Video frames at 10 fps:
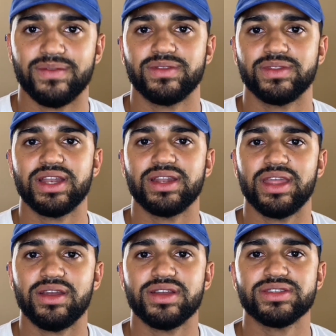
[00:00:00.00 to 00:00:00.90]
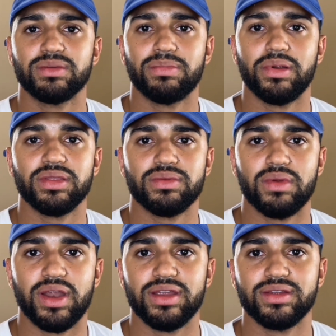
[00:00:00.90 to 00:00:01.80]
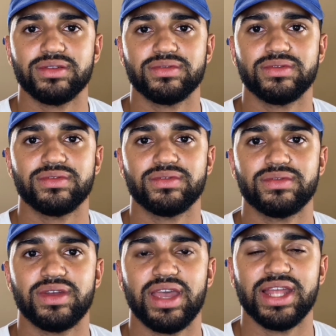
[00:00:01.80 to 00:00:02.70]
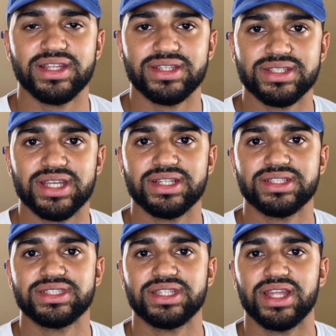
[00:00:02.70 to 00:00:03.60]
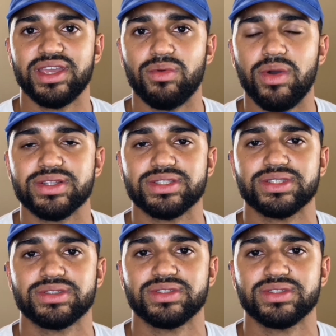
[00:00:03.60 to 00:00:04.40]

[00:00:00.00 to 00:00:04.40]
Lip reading: then there is the birthright and the descendancy that he wants.